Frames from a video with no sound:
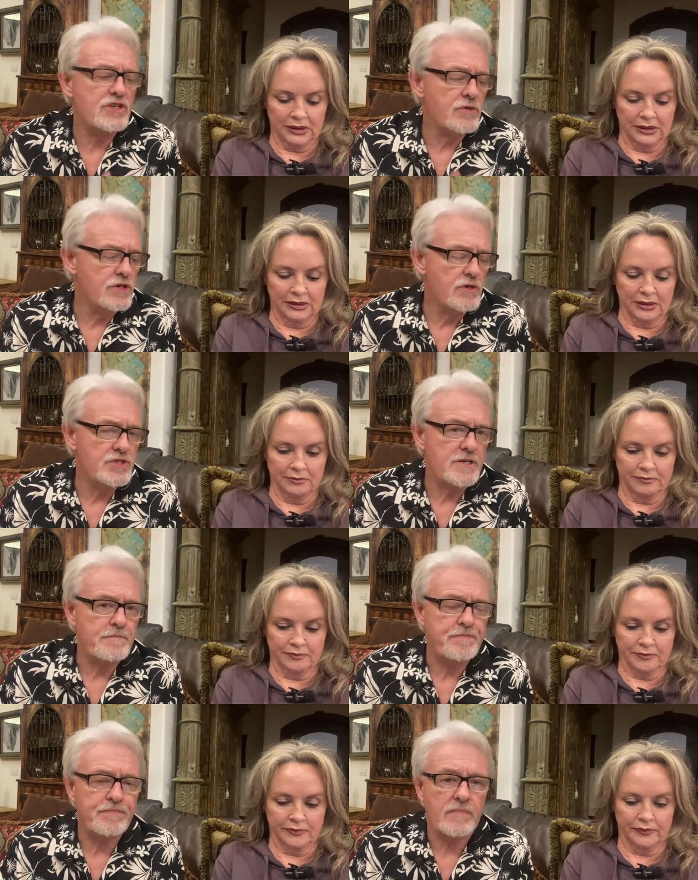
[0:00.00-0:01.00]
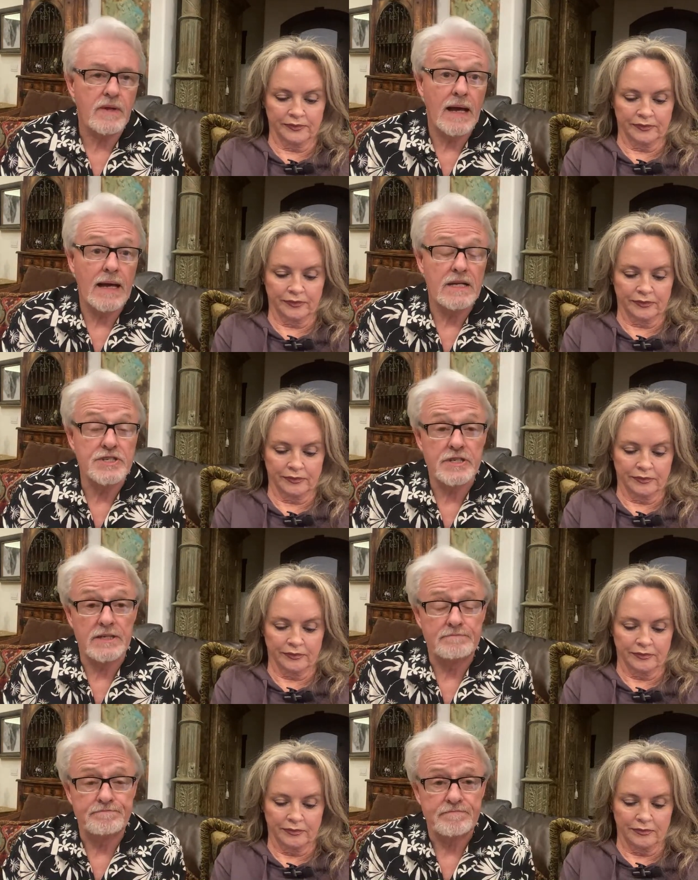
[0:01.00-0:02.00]
Speaker 1: do use it, and
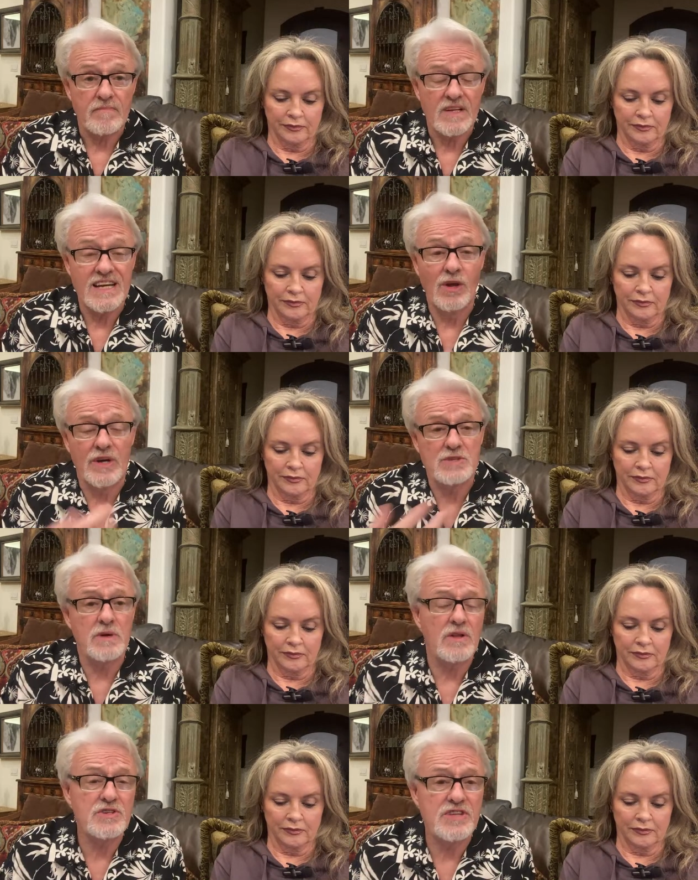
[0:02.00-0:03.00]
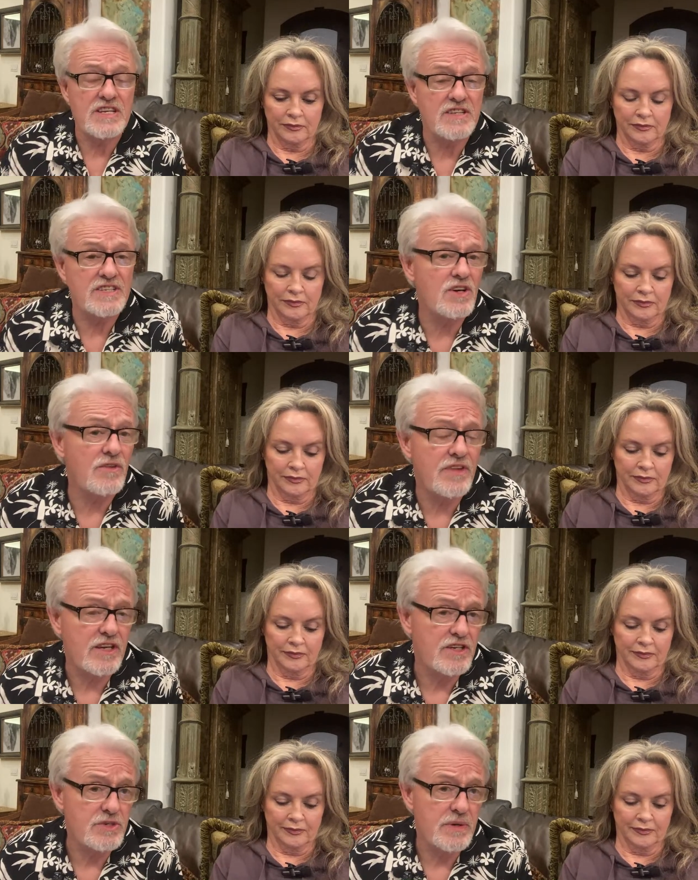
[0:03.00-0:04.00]
um, look, it's one of those things that I don't think
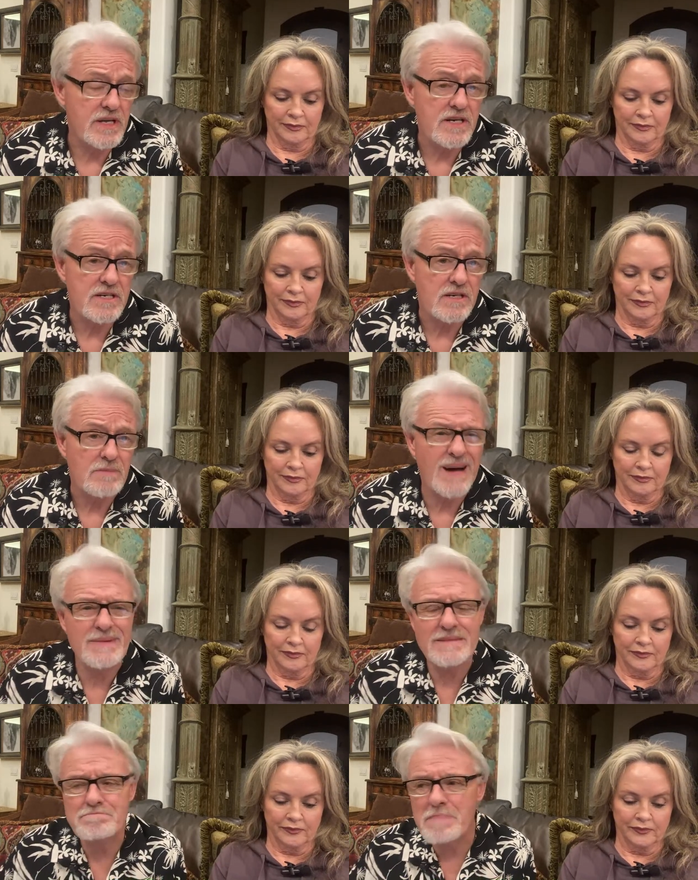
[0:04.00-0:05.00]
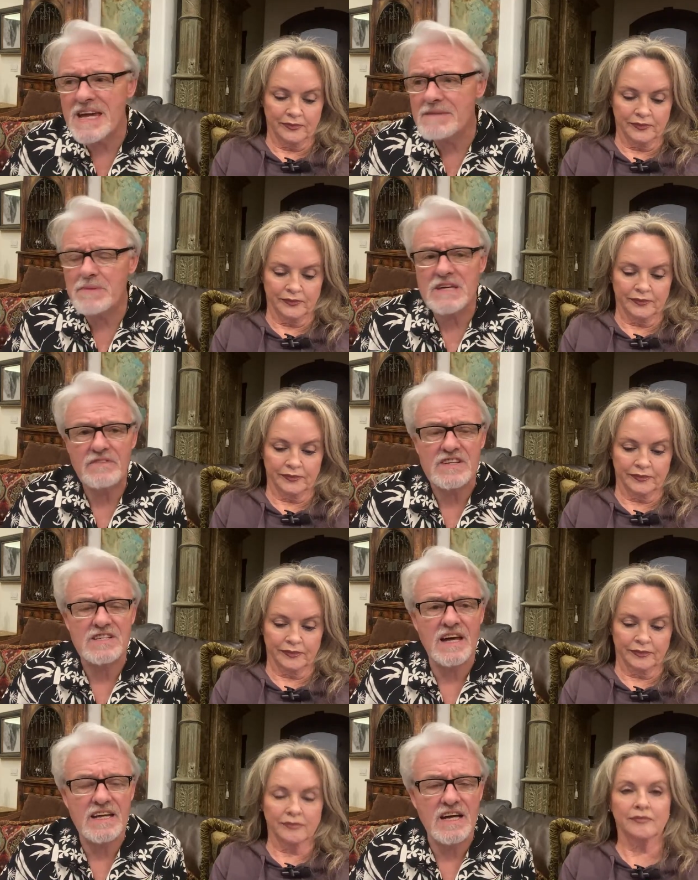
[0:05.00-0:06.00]
can do any harm. I mean, maybe if it's
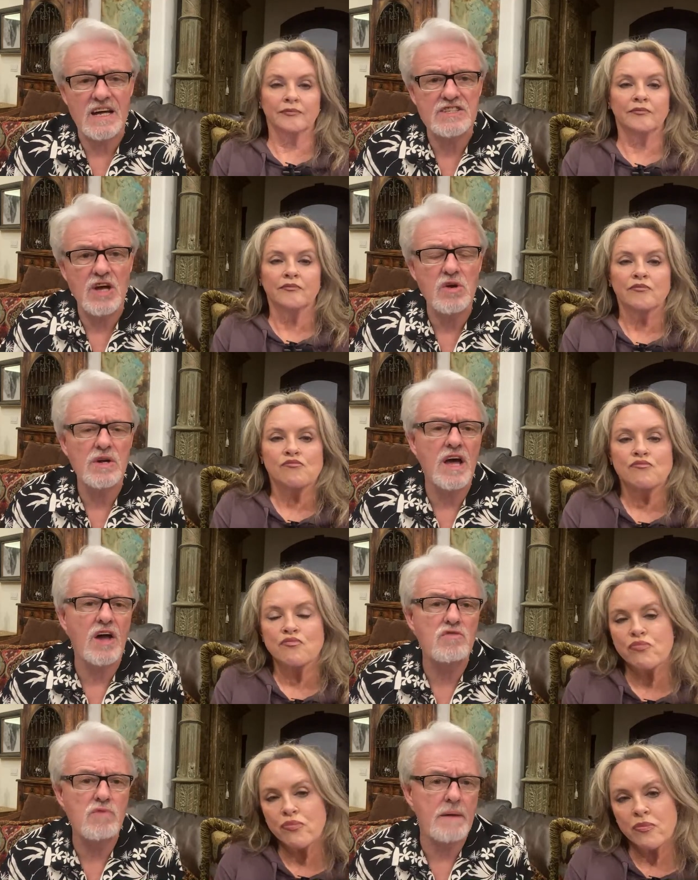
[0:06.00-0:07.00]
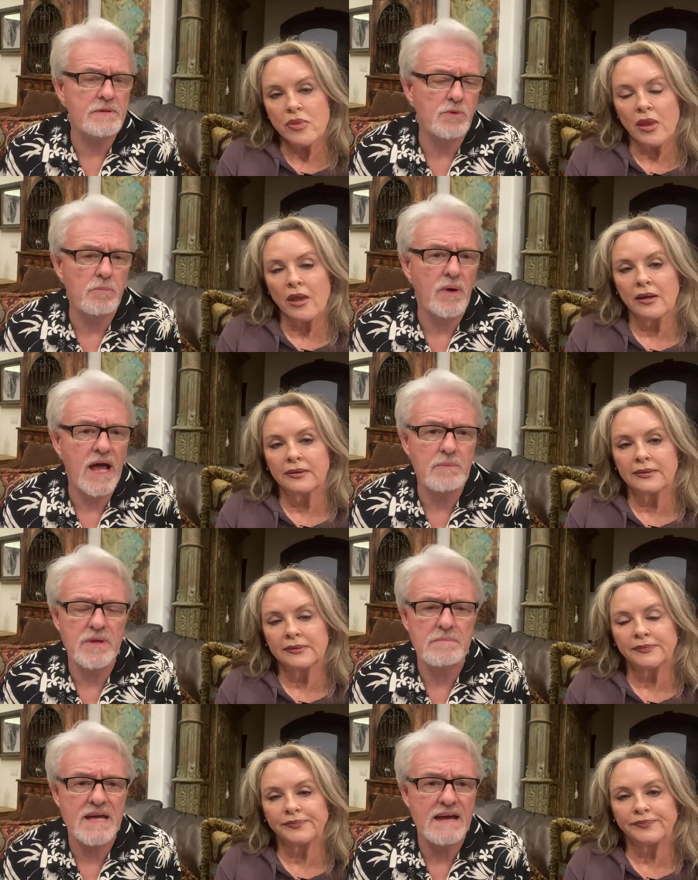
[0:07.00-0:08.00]
like a totally unreputable brand, but it
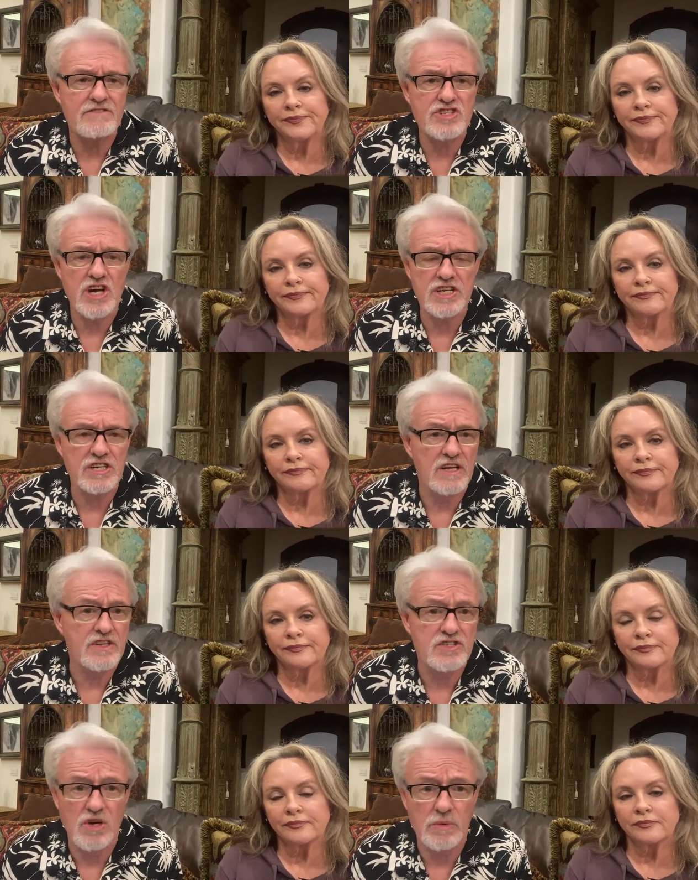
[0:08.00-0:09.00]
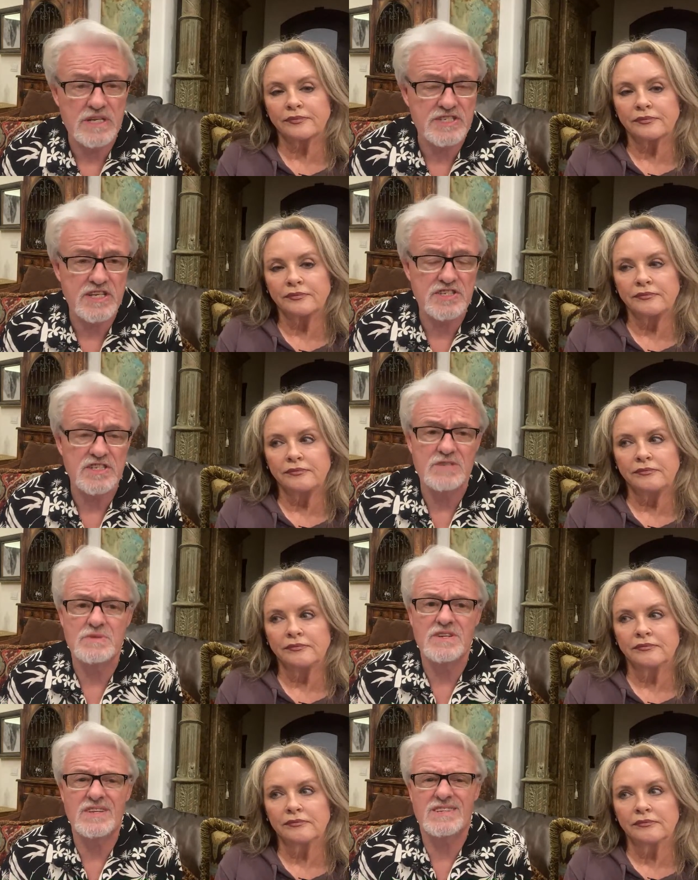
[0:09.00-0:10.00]
may have junk in it that's not what it says it is, which
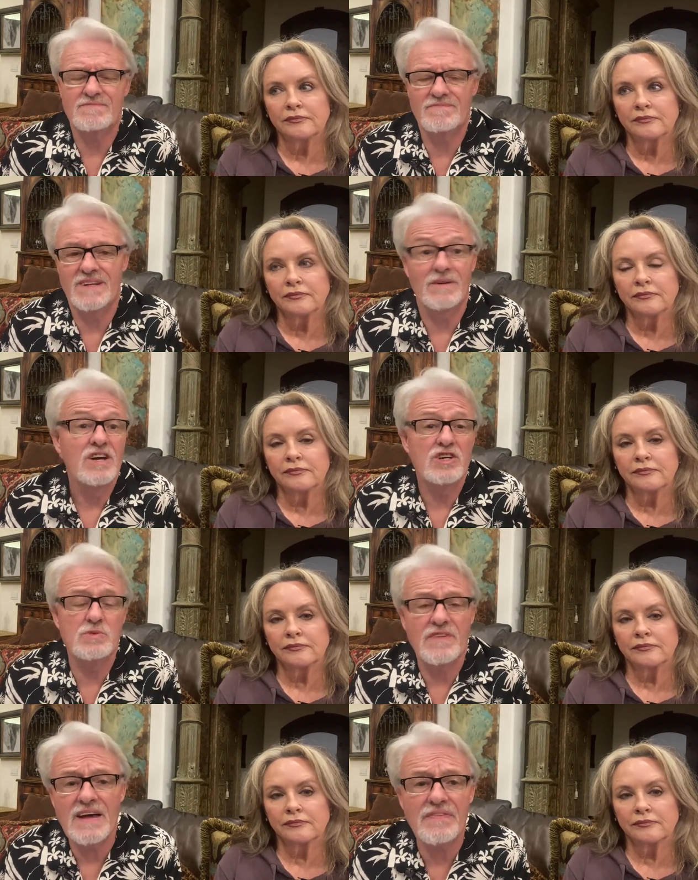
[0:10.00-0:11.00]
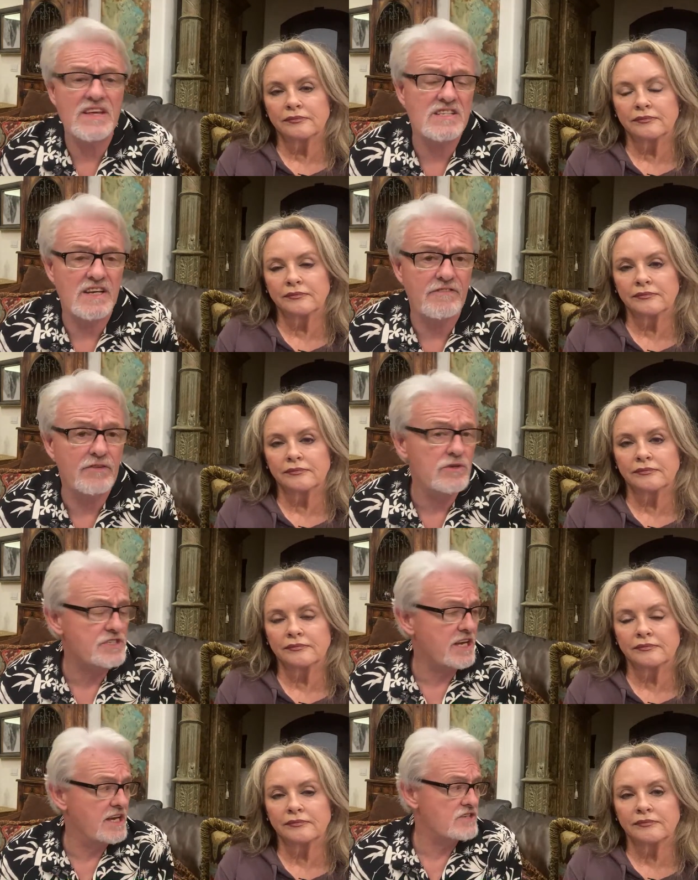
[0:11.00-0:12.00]
I think is, you know, because we've had things like food
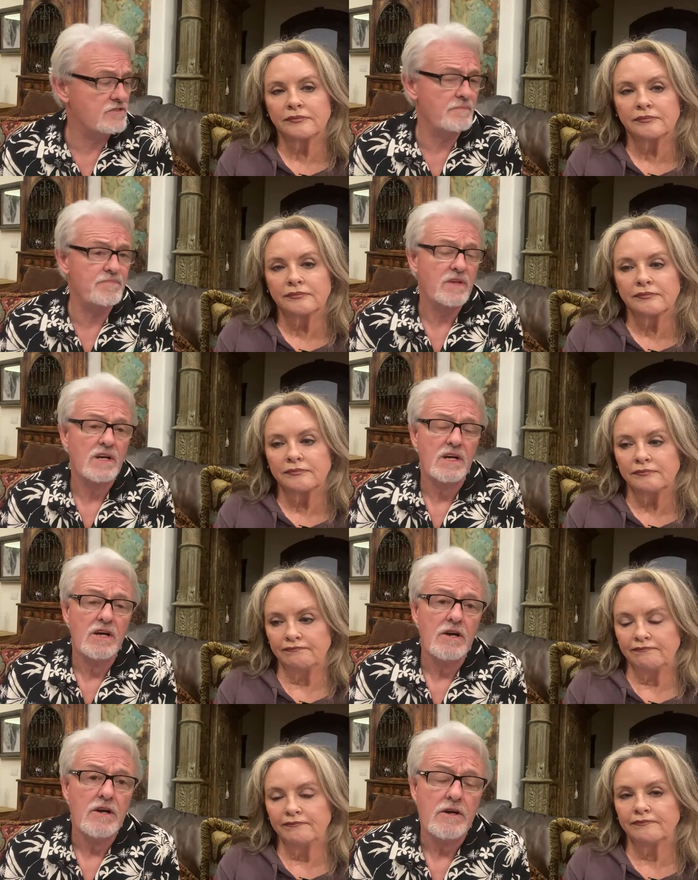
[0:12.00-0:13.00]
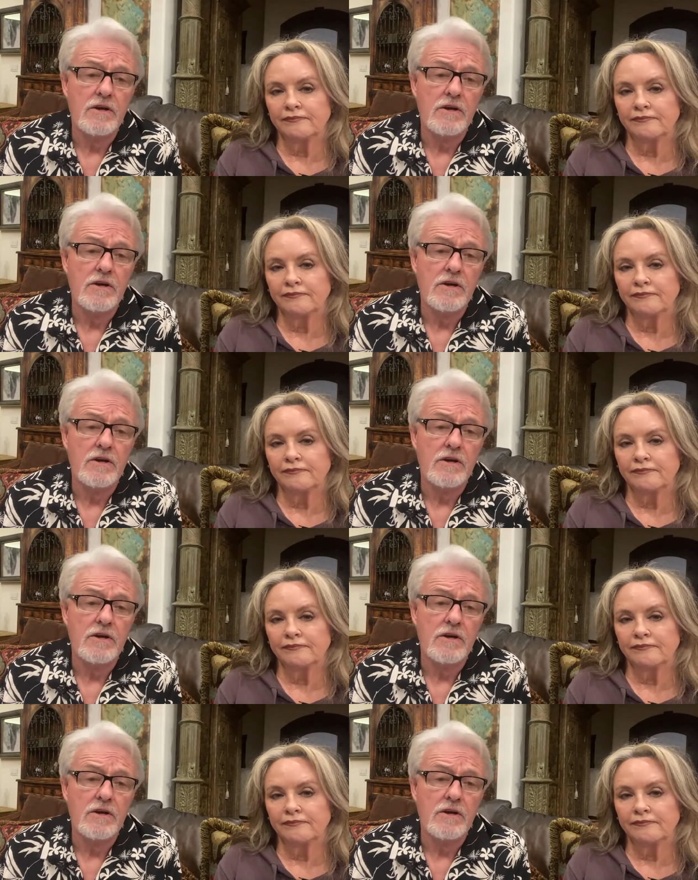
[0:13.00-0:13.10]
scares from. Mm -hmm.